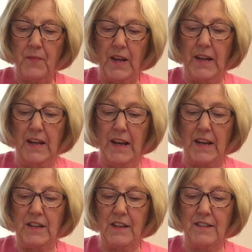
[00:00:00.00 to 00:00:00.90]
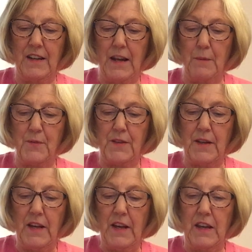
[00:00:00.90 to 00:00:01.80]
He licked his lips.
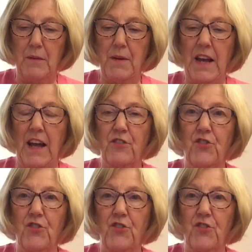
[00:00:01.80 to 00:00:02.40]
He began